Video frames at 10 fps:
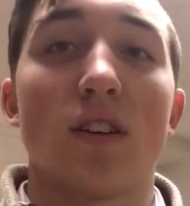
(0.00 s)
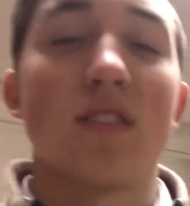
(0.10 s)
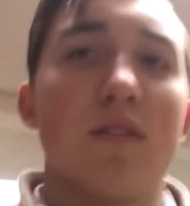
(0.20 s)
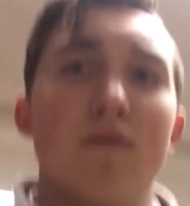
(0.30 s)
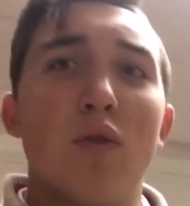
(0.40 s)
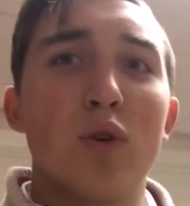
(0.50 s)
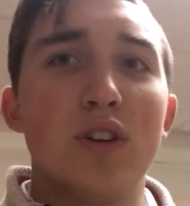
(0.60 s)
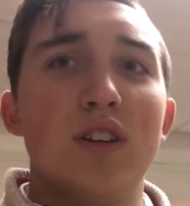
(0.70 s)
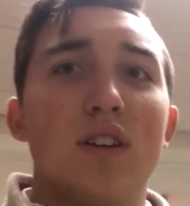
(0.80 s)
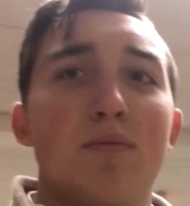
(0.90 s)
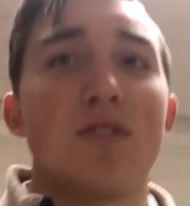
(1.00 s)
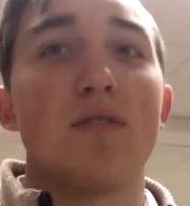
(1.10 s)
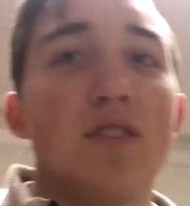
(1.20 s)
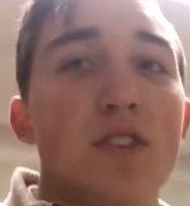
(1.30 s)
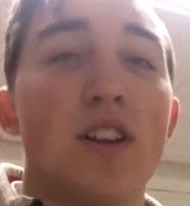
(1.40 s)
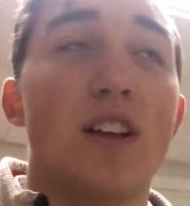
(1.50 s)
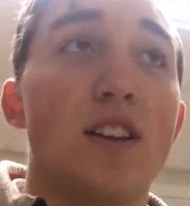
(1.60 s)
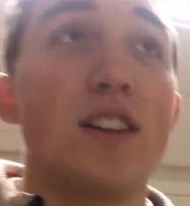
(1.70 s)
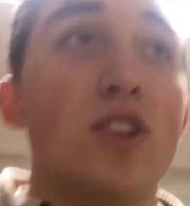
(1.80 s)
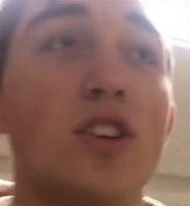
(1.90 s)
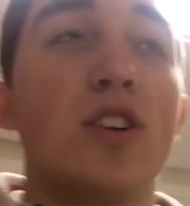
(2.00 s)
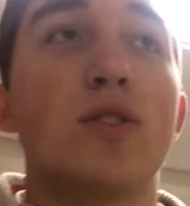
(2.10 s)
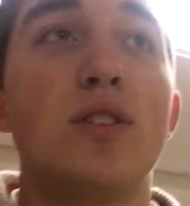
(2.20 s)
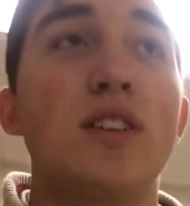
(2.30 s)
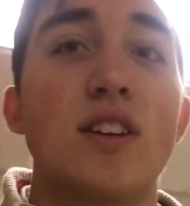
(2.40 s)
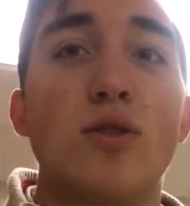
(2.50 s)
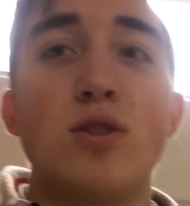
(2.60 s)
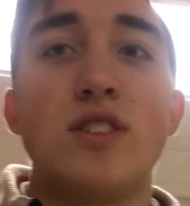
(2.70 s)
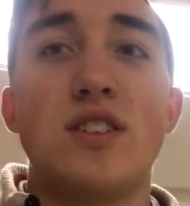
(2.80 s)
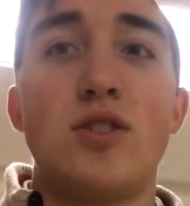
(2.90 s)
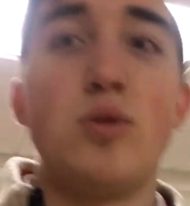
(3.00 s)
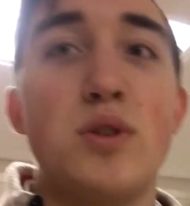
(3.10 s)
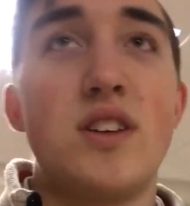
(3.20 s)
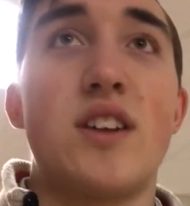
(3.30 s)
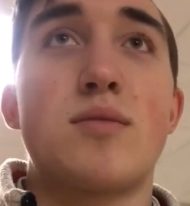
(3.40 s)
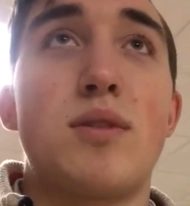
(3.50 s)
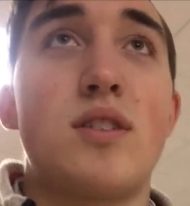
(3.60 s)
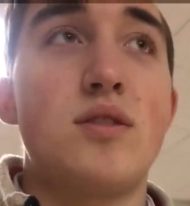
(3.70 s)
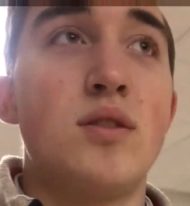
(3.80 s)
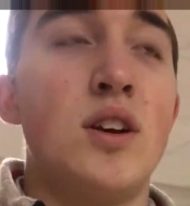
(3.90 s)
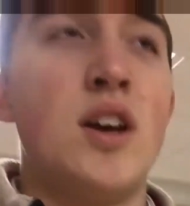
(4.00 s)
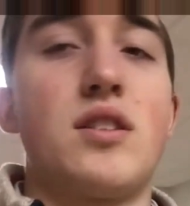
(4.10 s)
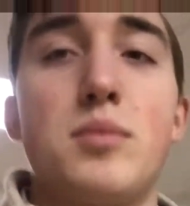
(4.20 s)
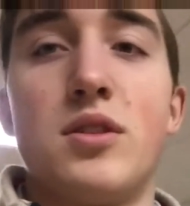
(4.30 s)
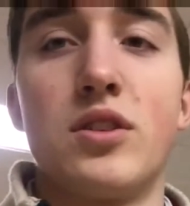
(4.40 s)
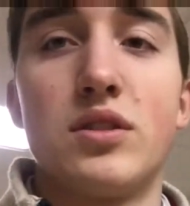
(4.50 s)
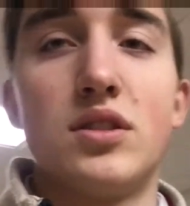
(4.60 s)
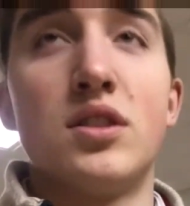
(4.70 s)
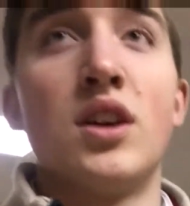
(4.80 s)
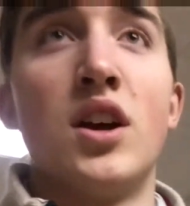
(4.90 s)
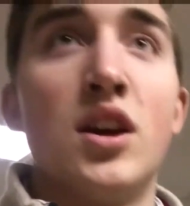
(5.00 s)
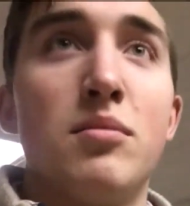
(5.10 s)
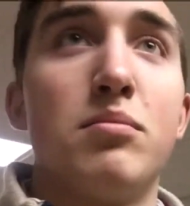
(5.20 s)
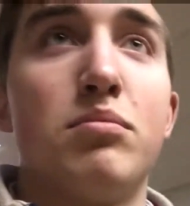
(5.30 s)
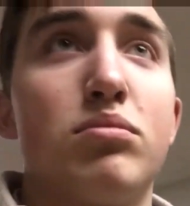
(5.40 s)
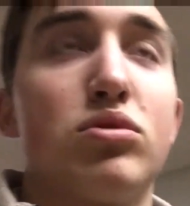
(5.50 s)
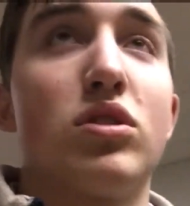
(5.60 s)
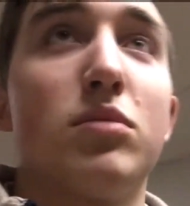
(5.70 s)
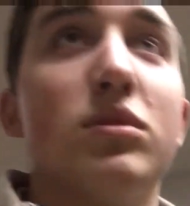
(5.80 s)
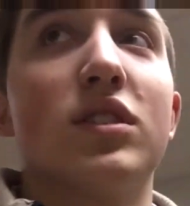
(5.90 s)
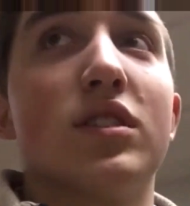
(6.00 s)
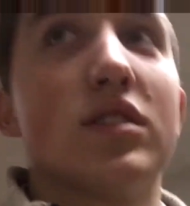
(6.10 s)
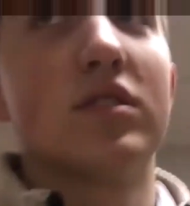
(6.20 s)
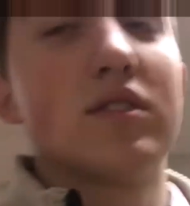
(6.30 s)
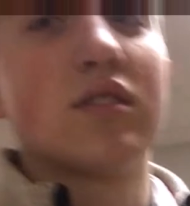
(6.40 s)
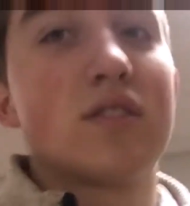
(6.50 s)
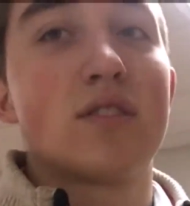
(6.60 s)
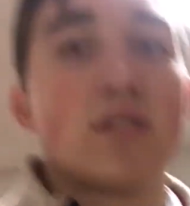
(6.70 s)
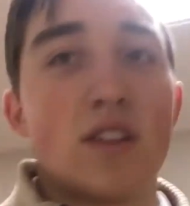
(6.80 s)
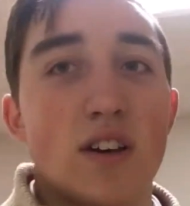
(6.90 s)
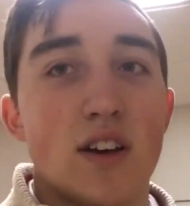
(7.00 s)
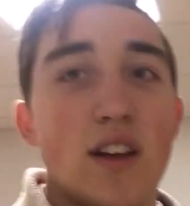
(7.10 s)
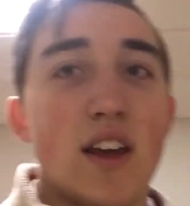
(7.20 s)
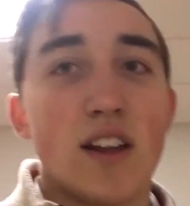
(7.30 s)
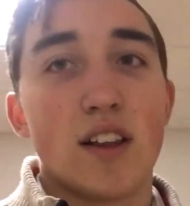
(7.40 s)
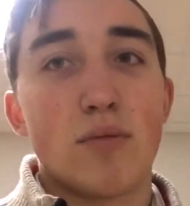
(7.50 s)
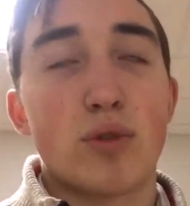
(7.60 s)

like 10:40, I'm just kind of like a little hungry because I usually eat 2 snacks by now. I thought I'd be hungrier, probably because I ate a late